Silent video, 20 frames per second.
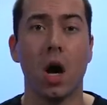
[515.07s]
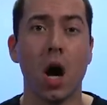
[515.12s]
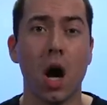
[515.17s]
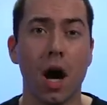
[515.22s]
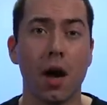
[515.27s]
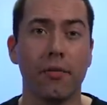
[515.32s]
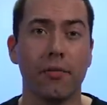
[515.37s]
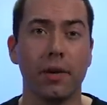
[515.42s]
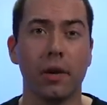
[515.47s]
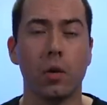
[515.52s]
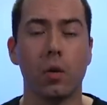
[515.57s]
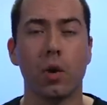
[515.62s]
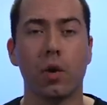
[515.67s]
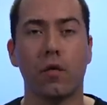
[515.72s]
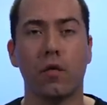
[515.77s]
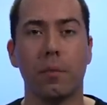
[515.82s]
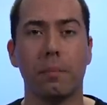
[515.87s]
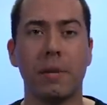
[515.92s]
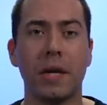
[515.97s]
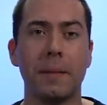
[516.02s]
off in order
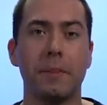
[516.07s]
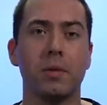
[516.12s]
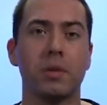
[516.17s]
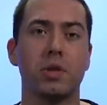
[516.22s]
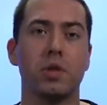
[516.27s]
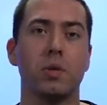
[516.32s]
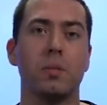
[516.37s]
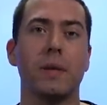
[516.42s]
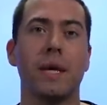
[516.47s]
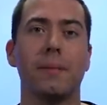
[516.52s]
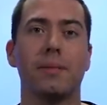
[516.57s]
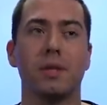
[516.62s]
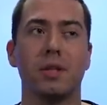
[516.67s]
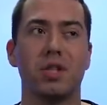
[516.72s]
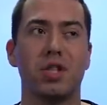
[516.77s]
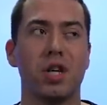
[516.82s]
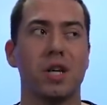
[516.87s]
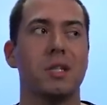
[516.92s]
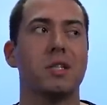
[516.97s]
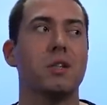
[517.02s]
for people to be able to
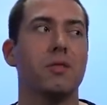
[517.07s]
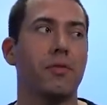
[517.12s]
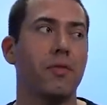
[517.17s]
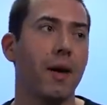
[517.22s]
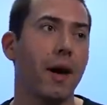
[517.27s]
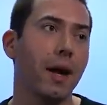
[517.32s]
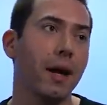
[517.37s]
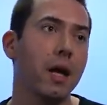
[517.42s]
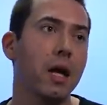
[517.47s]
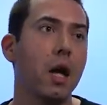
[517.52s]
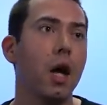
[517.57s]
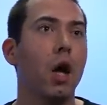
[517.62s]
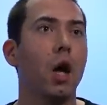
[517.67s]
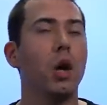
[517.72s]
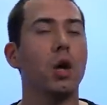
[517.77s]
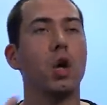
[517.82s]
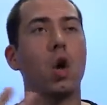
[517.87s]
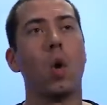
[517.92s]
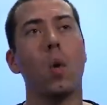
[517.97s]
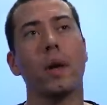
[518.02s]
justify
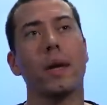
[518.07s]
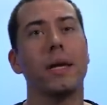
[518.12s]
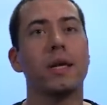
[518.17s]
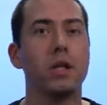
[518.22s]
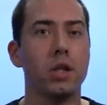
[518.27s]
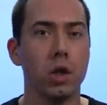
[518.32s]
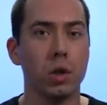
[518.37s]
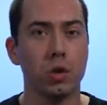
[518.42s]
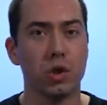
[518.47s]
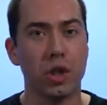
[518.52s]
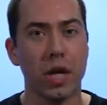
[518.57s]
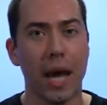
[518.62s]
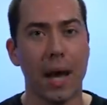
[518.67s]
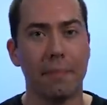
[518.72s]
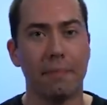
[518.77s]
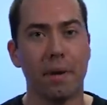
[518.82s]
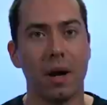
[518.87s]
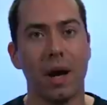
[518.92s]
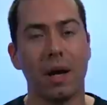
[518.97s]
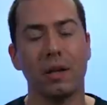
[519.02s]
going into your
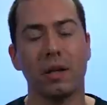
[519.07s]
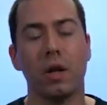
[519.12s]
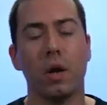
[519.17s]
chatbot.